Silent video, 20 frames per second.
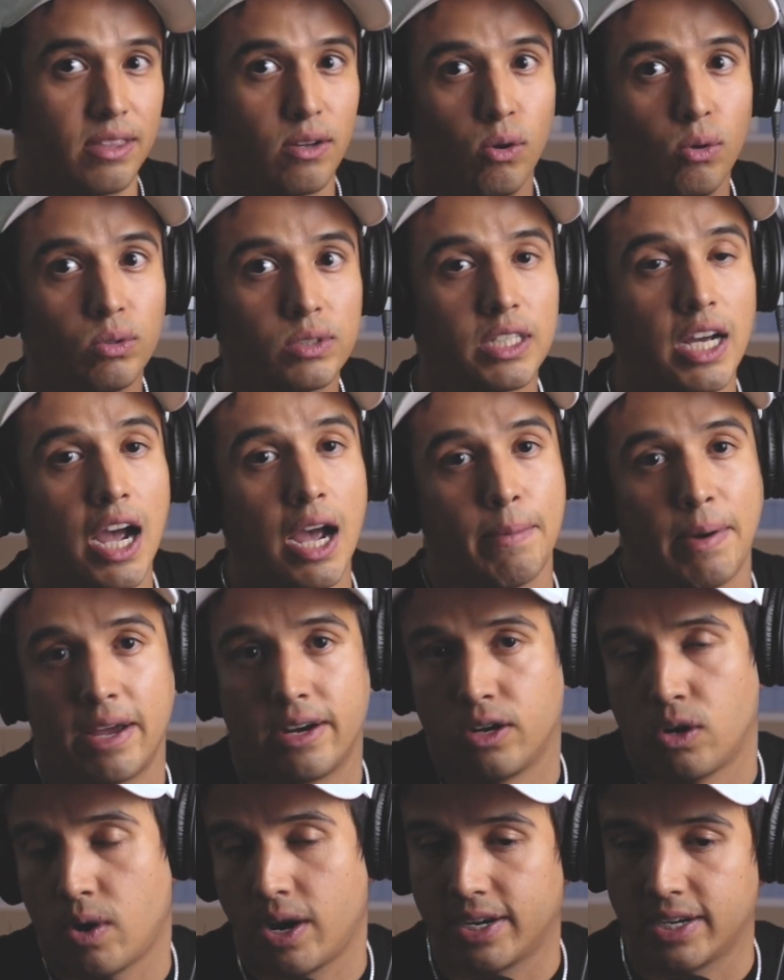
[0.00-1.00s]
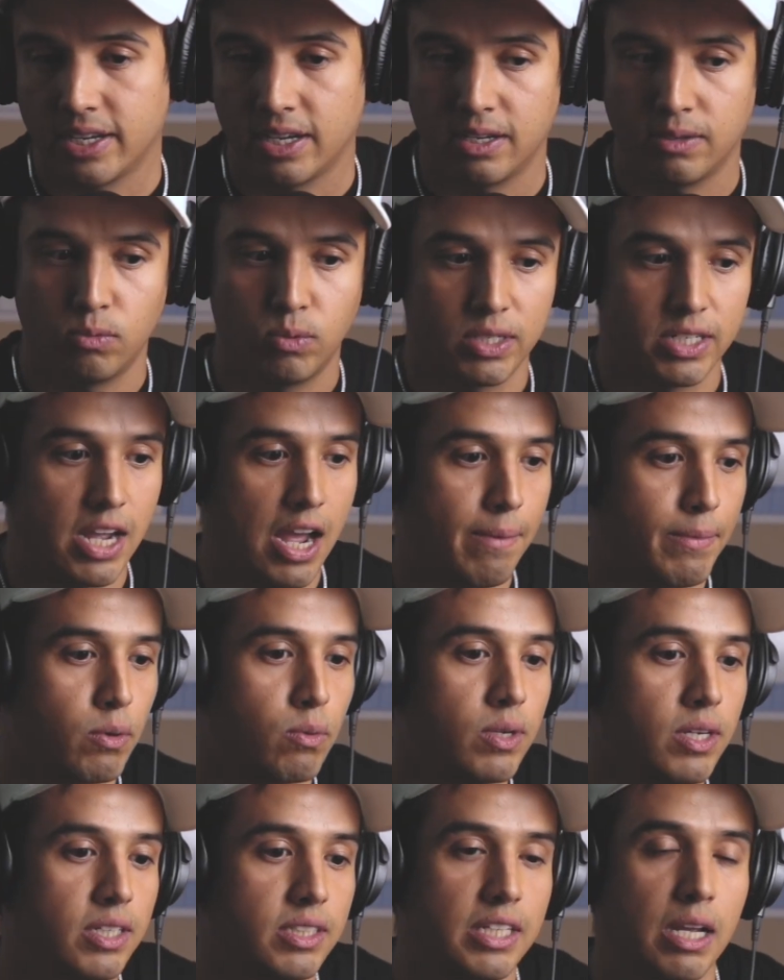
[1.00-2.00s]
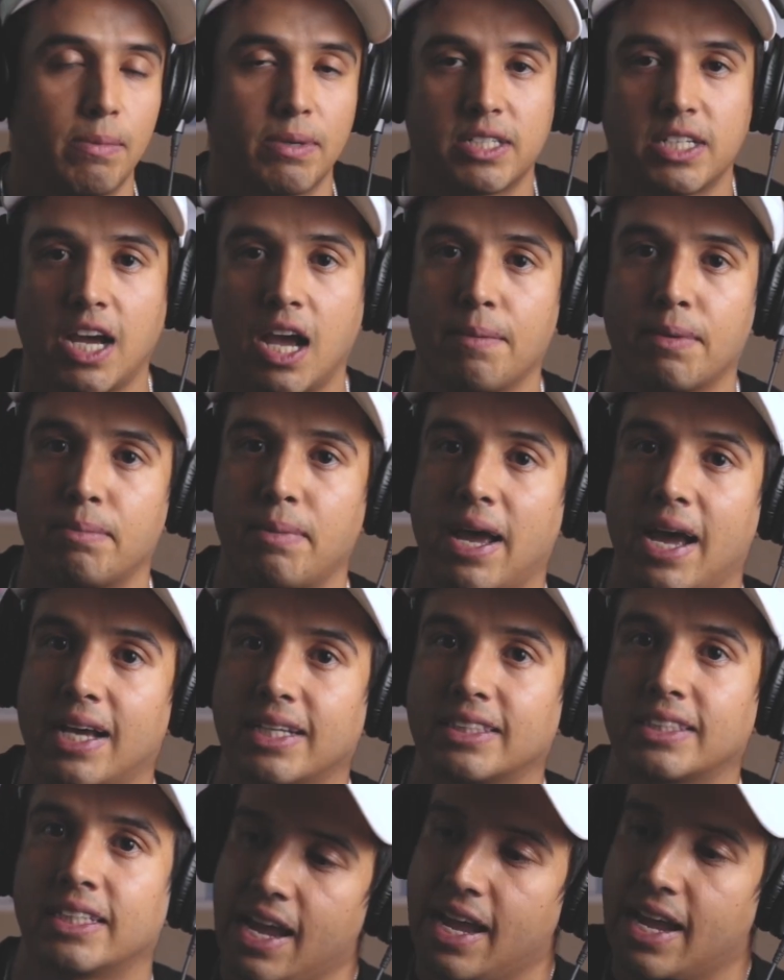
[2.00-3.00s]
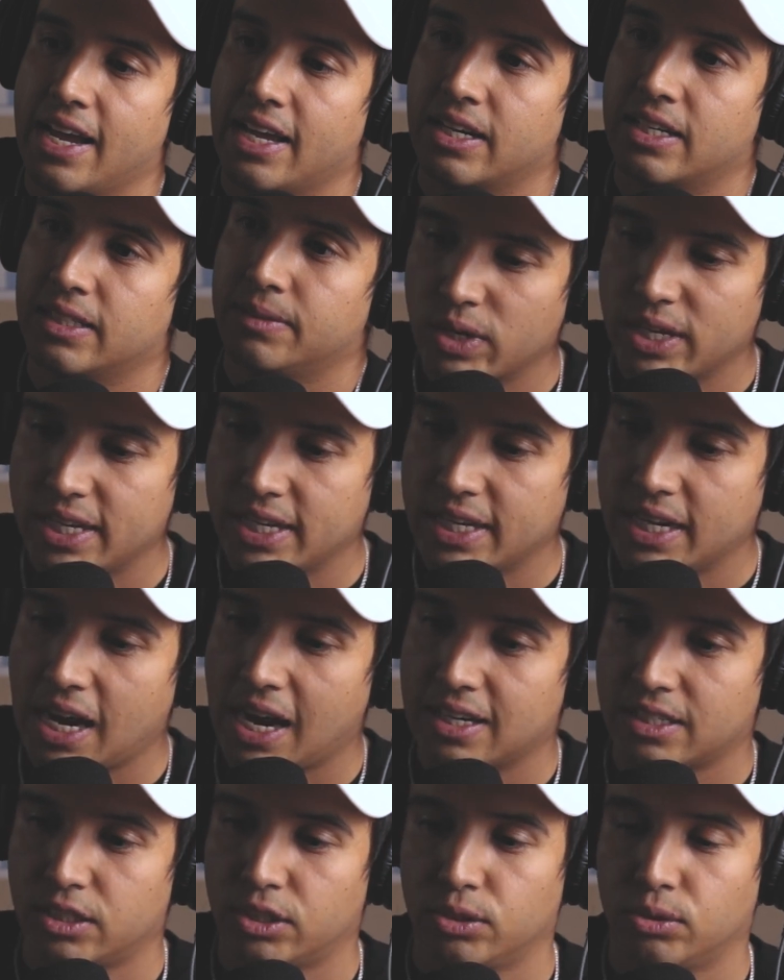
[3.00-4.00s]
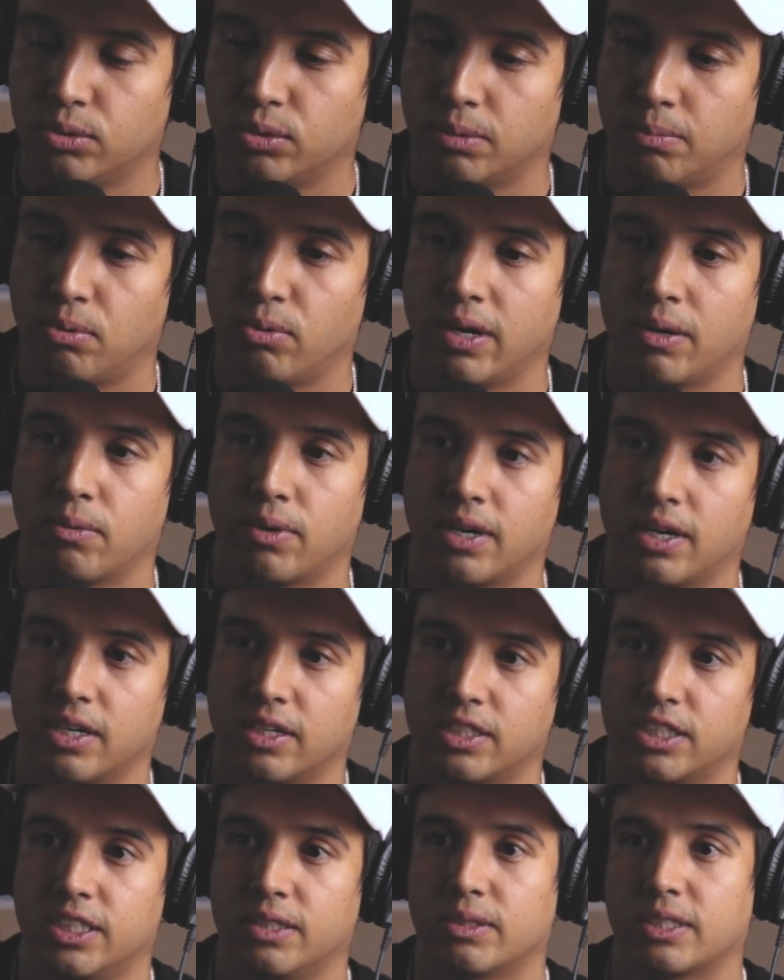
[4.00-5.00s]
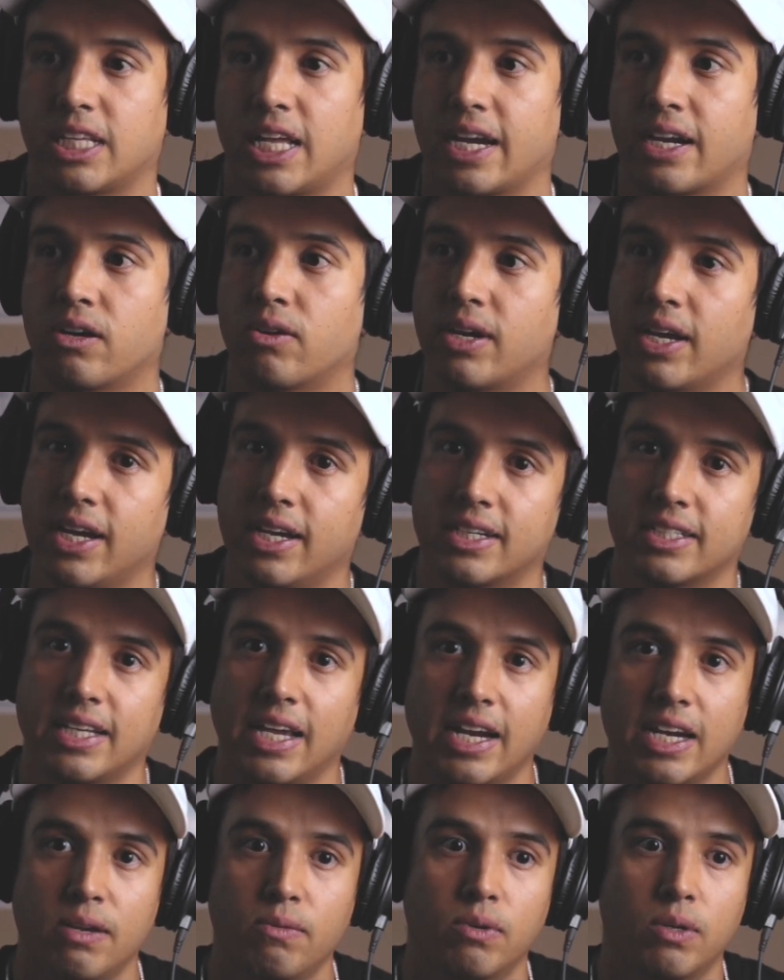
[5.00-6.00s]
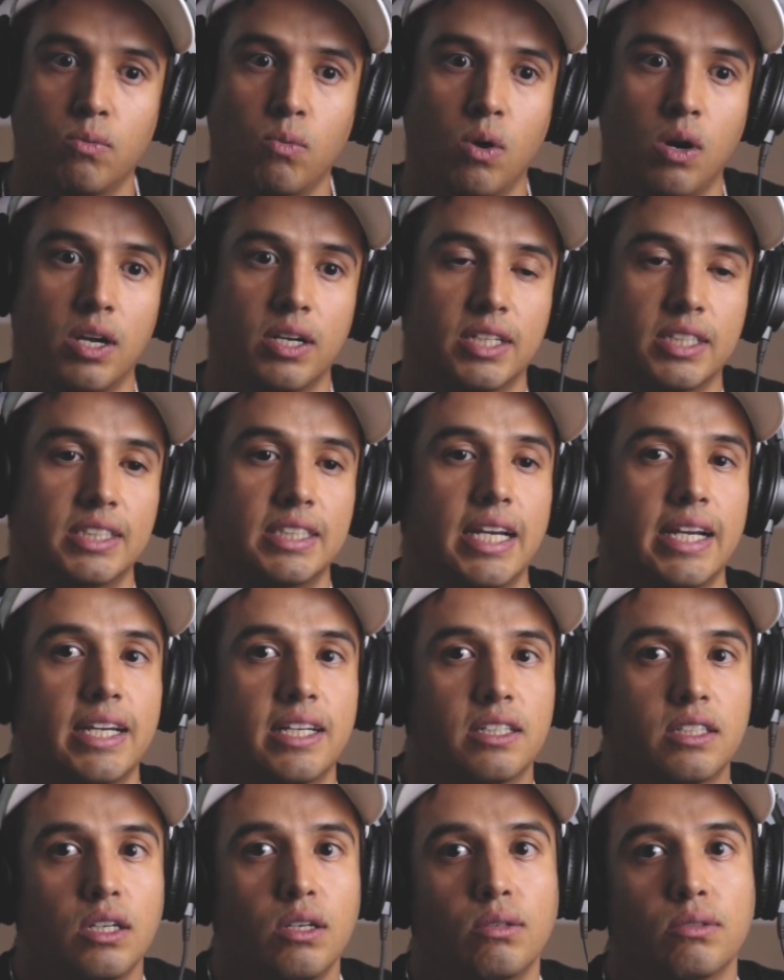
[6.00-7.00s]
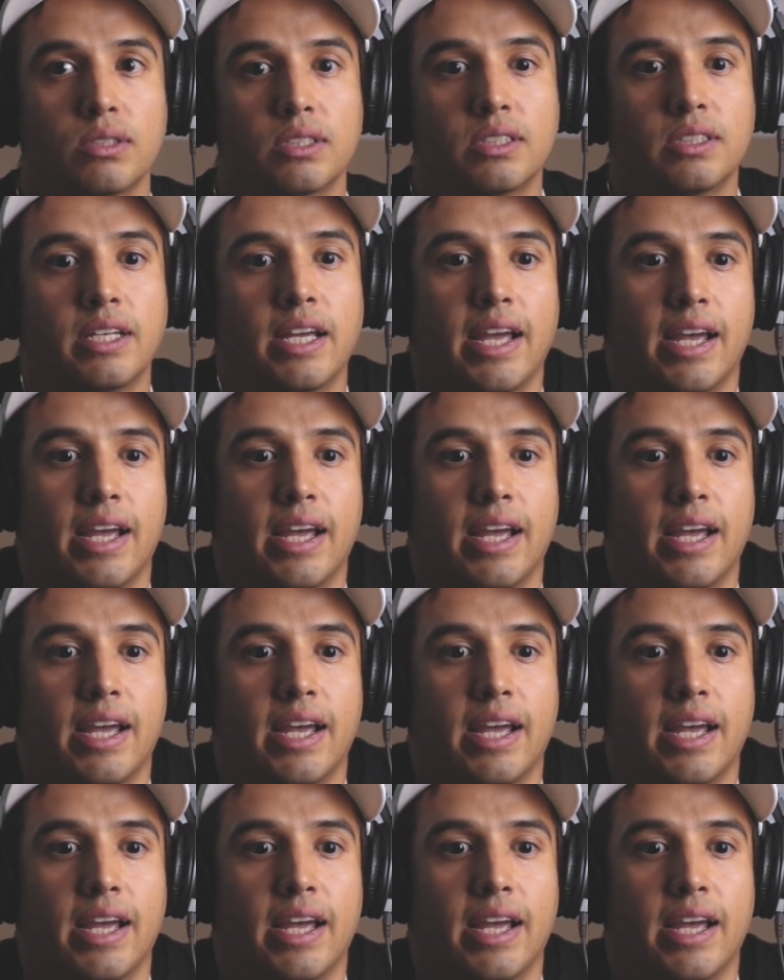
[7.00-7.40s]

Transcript: The whole time I had no idea what time it was, how much time had passed. And we got to a point where she was like, okay, does anyone want a second dose?